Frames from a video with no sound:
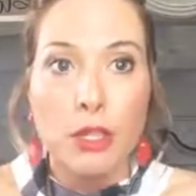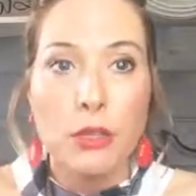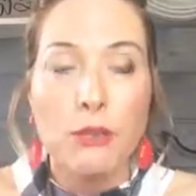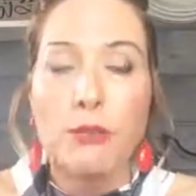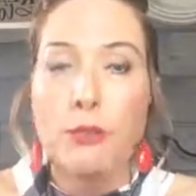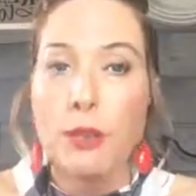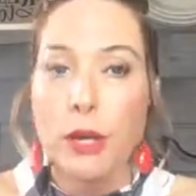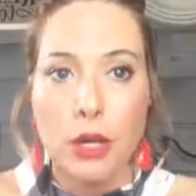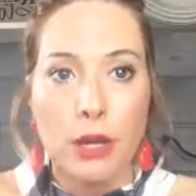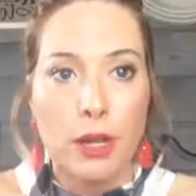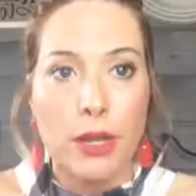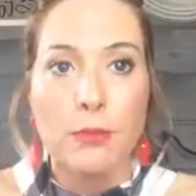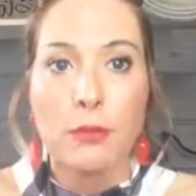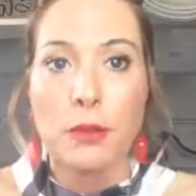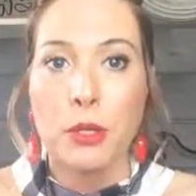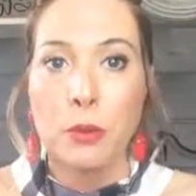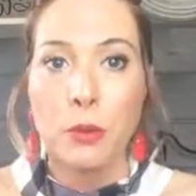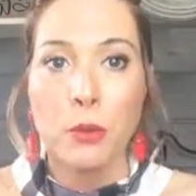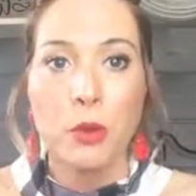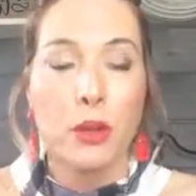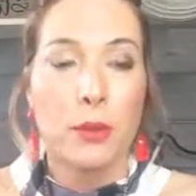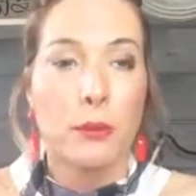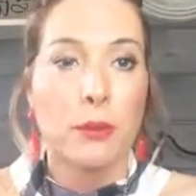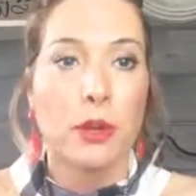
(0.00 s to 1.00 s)
you've burnt up
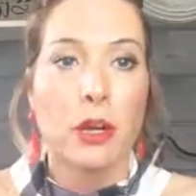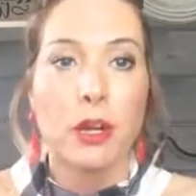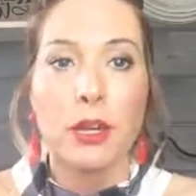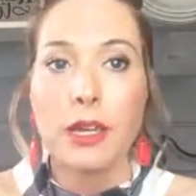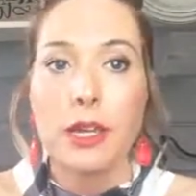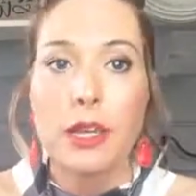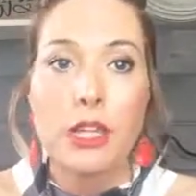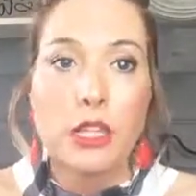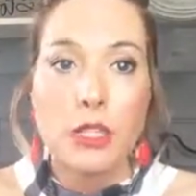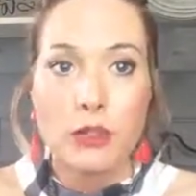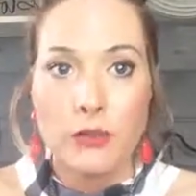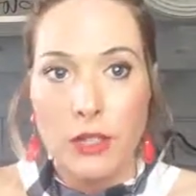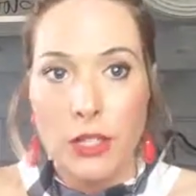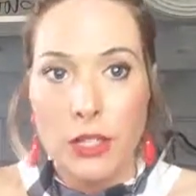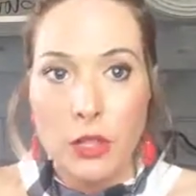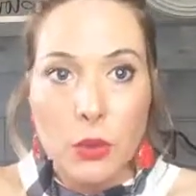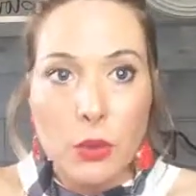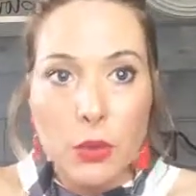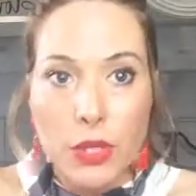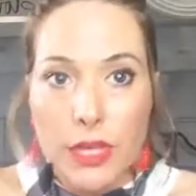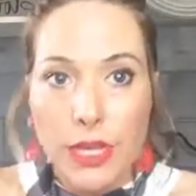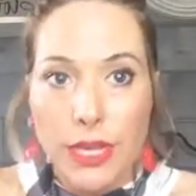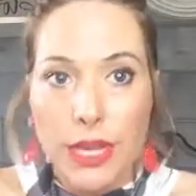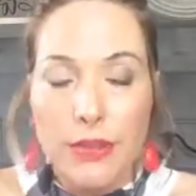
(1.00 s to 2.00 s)
your warm market, you've
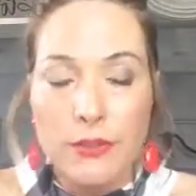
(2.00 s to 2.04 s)
annoyed